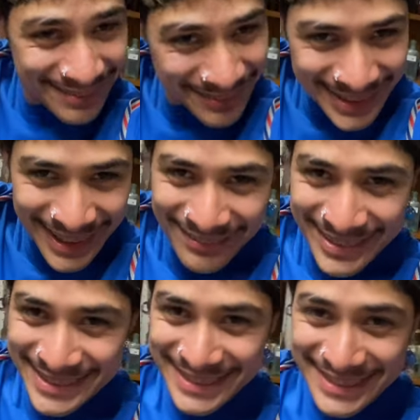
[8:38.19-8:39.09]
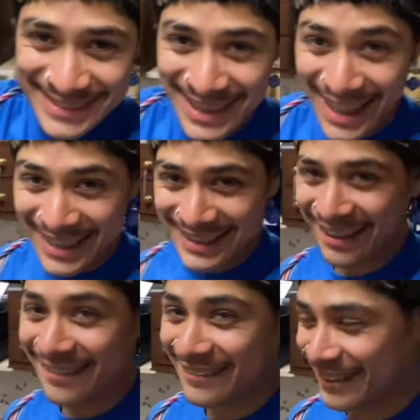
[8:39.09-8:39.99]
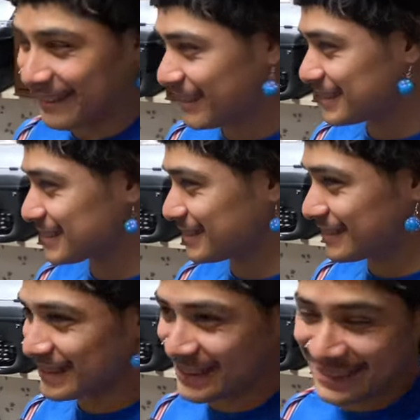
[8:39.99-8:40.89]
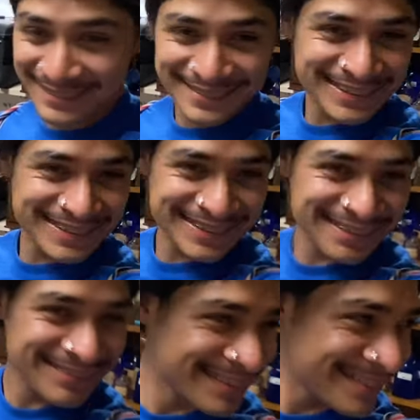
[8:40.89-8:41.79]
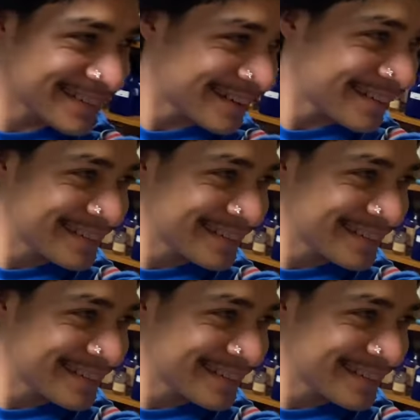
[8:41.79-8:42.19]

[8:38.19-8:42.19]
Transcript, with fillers: Put that bitch to the side. They don't know what's going on with it. Come on now.